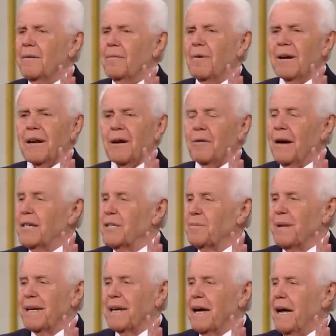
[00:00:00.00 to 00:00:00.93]
One of the
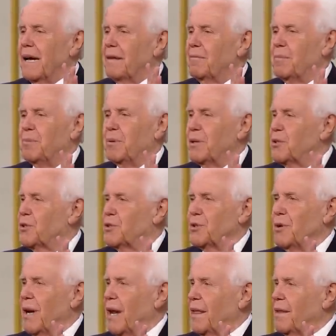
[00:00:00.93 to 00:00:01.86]
greatest men God ever put in
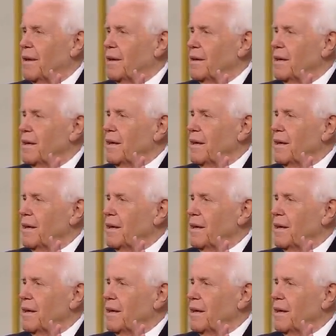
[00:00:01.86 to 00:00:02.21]
shoe leather.